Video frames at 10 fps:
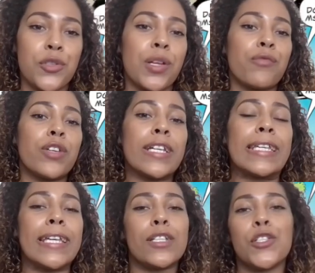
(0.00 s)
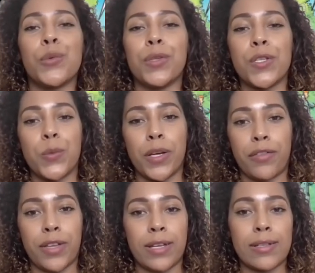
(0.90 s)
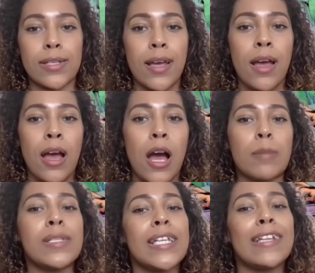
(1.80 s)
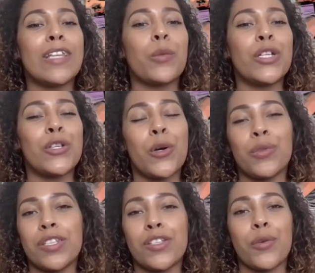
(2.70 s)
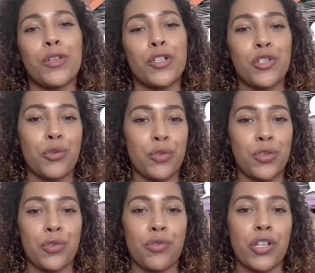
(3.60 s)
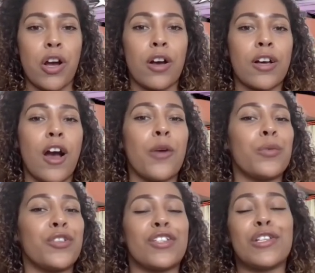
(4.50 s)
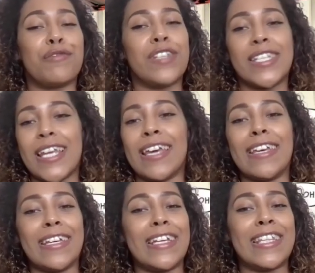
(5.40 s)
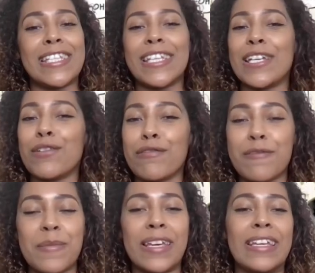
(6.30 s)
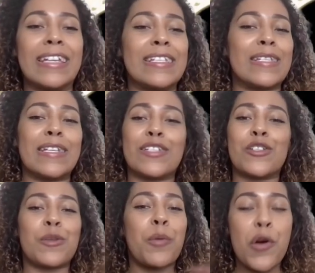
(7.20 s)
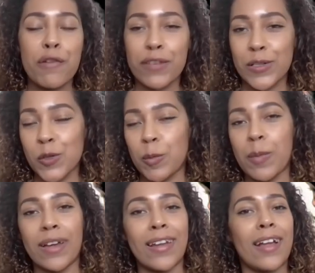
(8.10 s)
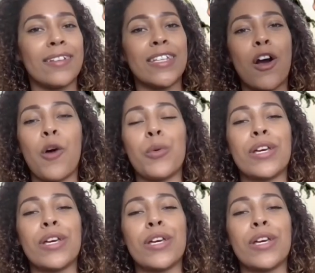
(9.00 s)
that really gets you in the swing of things. I'm sad that we know this is only a short story arc. I would just love to stay here. This era for me it's just a perfect Superman, and the artwork